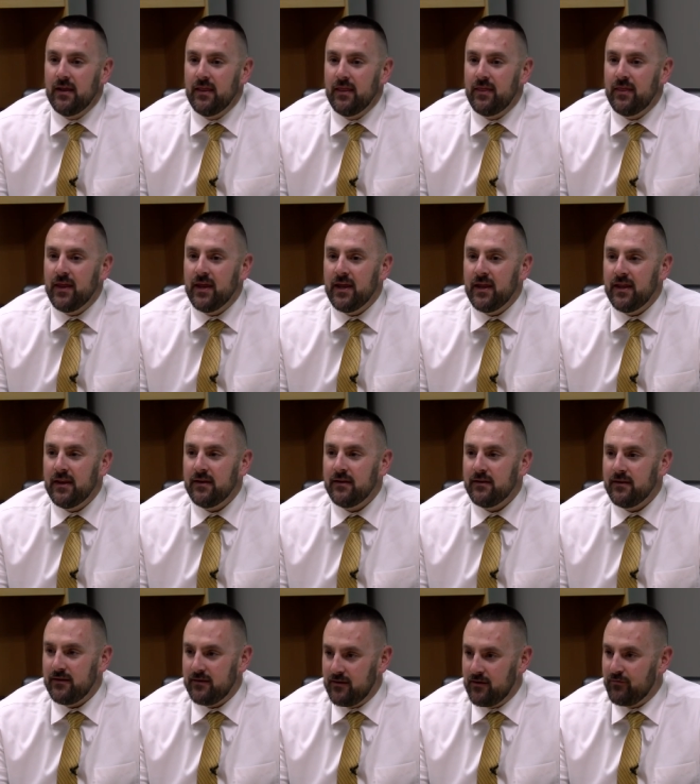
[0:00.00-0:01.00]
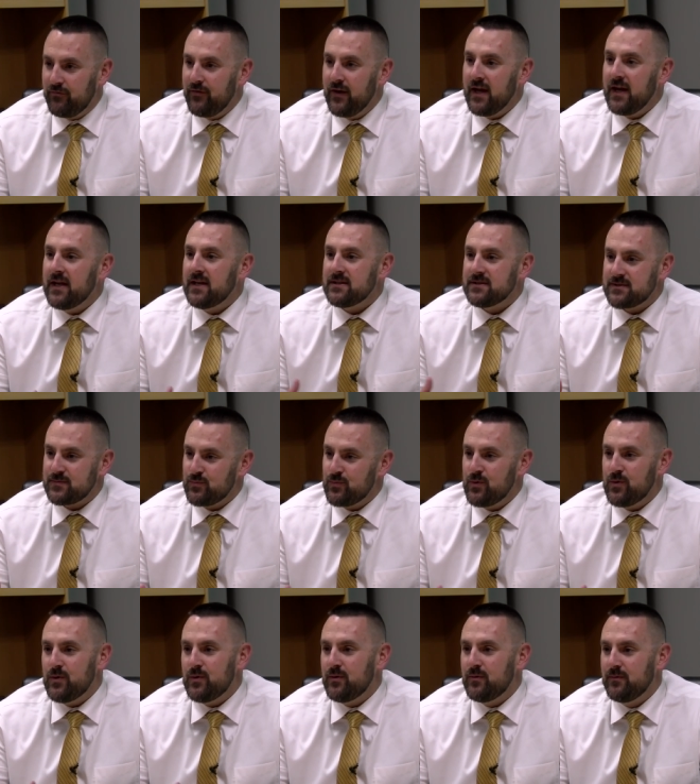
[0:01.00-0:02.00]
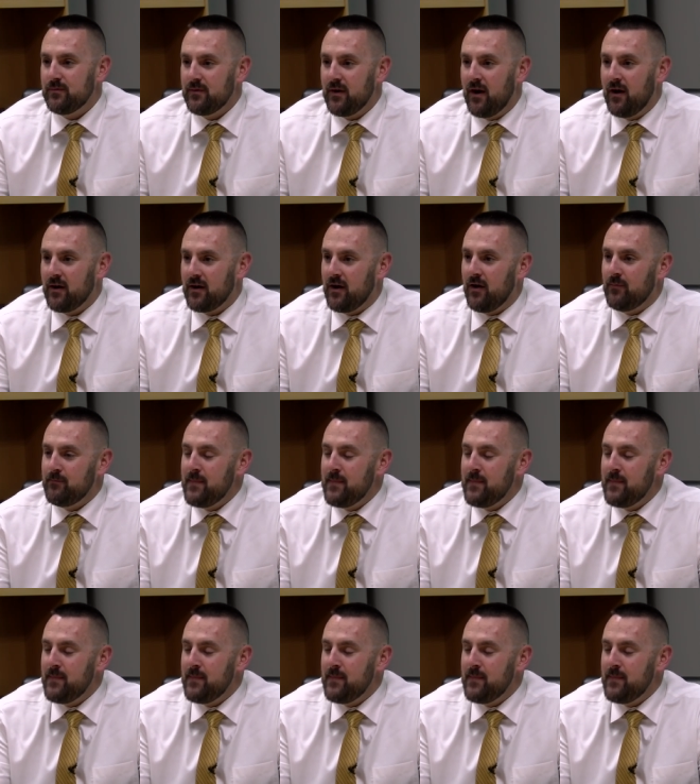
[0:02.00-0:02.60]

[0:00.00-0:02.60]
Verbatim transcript: then the fans will uh,